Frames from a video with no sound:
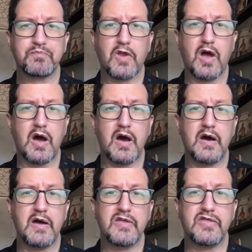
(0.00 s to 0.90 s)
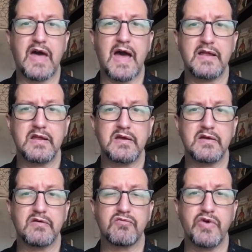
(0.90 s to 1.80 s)
that
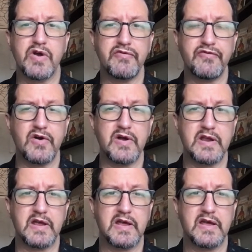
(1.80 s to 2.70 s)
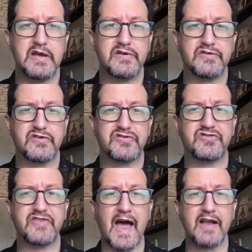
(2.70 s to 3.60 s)
rear foot is
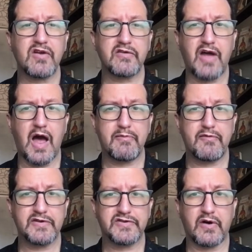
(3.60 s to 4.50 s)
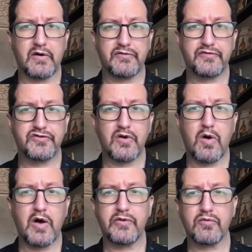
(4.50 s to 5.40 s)
stacked on top of itself. So
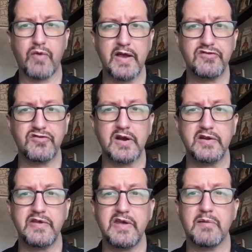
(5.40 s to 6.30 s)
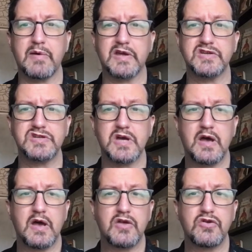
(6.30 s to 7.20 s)
on the right side of the image,
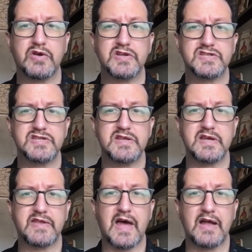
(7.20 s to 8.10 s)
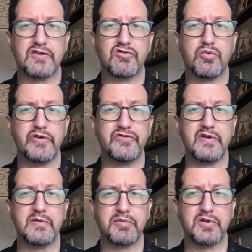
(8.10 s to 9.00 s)
you can see that
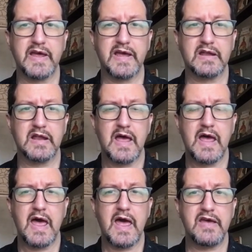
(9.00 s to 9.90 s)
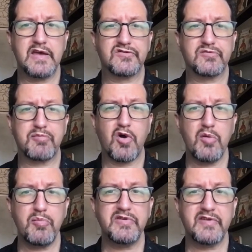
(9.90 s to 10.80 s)
twisted plate is
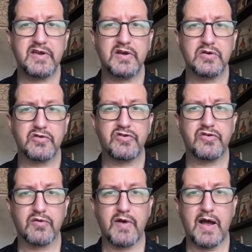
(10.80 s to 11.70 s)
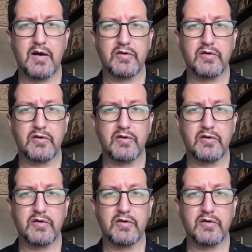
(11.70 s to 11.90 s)
perpendicular to the ground